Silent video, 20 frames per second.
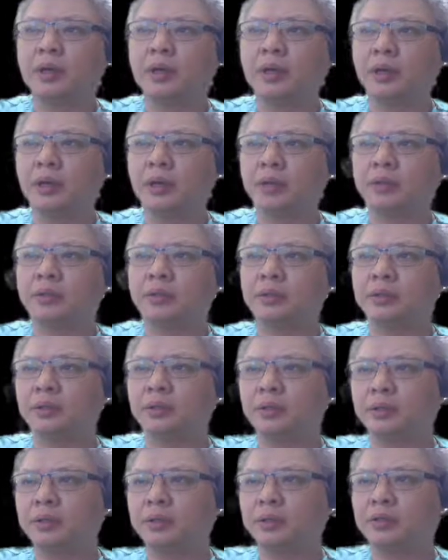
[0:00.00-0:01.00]
And
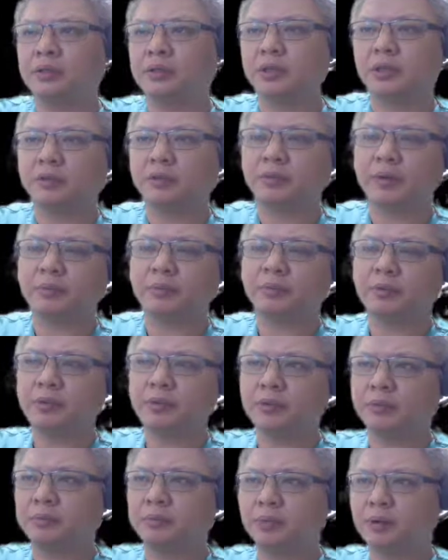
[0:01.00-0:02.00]
instead of
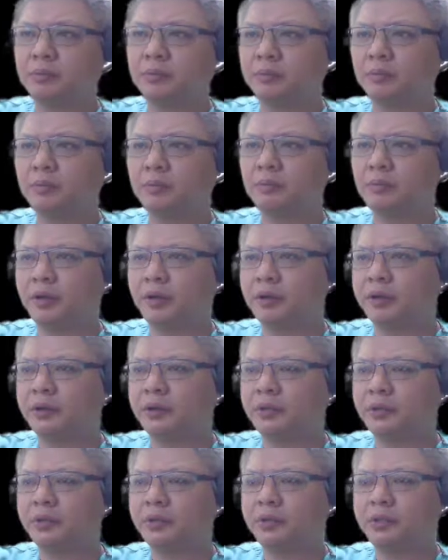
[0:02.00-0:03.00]
capturing the pawn, red
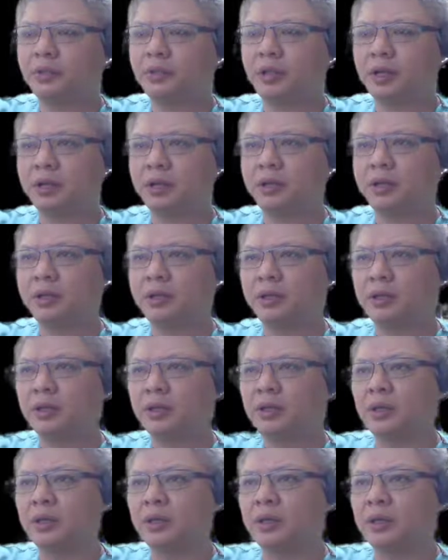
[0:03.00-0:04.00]
snuck
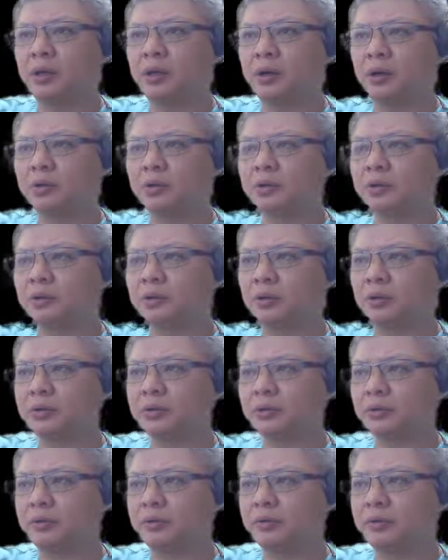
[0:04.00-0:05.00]
a horse across
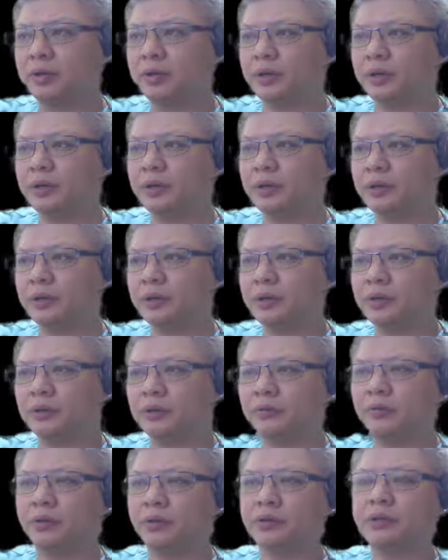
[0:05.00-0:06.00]
the river,
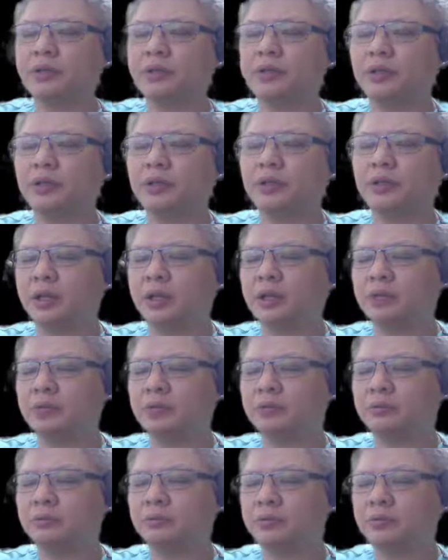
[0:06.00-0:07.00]
forcing the cannon
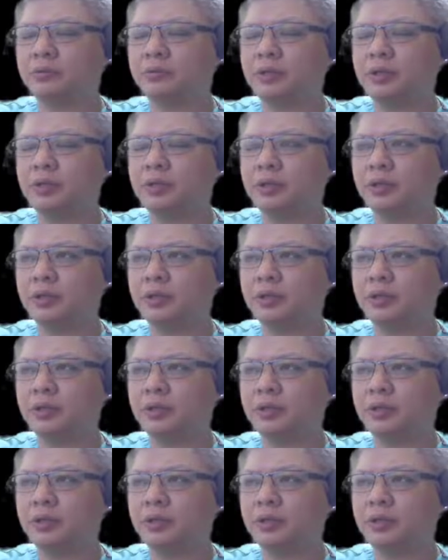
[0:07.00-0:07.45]
to retreat.